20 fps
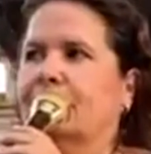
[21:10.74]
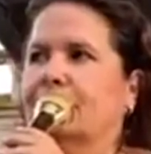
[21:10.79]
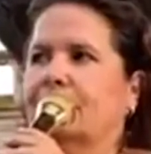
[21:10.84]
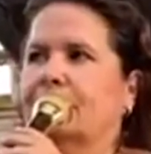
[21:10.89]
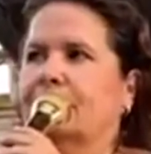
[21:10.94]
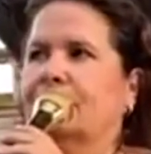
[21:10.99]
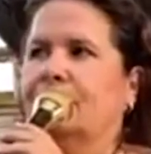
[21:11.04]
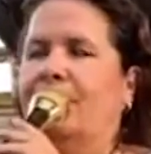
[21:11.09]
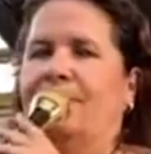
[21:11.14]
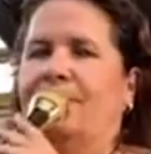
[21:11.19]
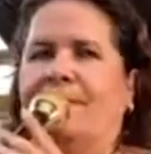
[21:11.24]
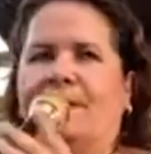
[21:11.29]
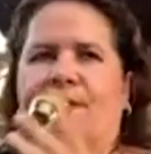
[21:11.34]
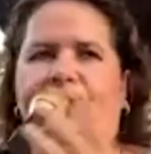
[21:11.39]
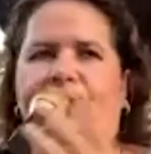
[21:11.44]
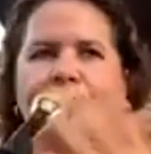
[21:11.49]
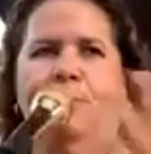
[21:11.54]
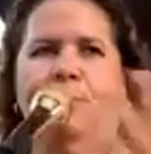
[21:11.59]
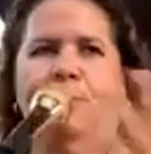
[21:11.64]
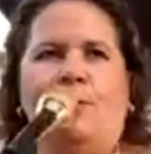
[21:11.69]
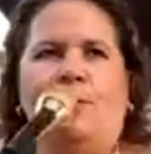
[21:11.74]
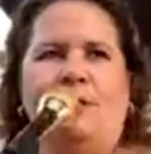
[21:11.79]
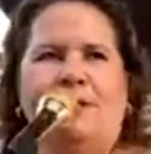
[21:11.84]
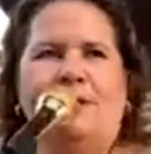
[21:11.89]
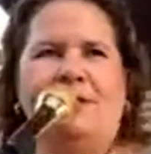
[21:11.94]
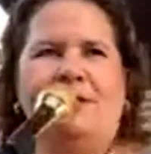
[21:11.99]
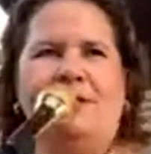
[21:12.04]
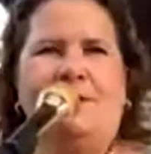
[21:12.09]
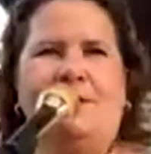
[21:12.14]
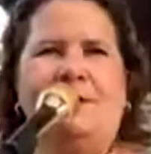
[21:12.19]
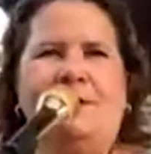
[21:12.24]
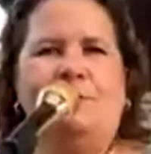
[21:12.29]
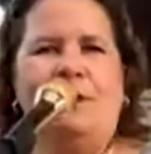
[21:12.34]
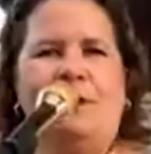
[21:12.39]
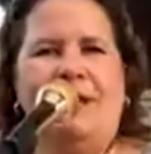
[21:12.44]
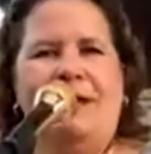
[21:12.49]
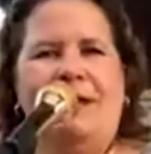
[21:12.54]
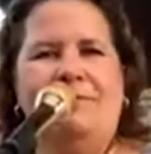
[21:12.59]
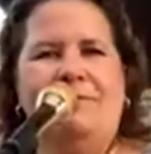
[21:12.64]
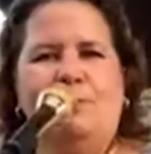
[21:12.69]
I don't have any sports. We're gonna have
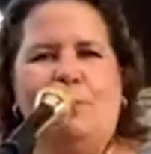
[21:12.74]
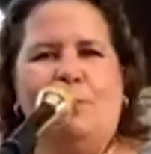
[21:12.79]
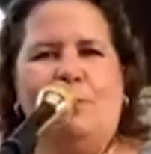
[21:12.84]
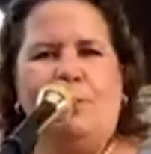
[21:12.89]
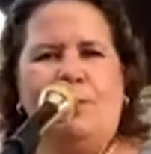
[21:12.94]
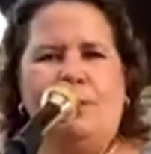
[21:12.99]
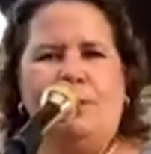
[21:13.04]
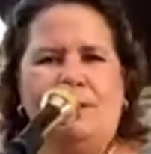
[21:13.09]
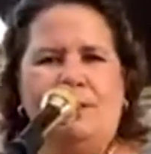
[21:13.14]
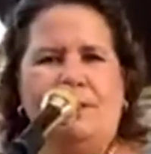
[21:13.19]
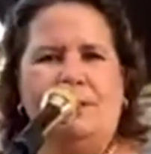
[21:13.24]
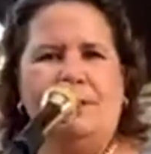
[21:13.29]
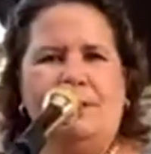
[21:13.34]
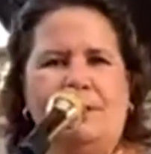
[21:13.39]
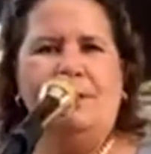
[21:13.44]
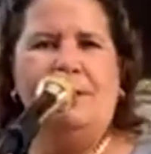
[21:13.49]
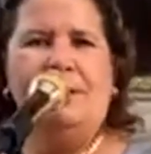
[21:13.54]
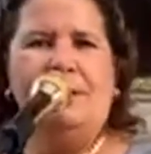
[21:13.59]
sports? Like,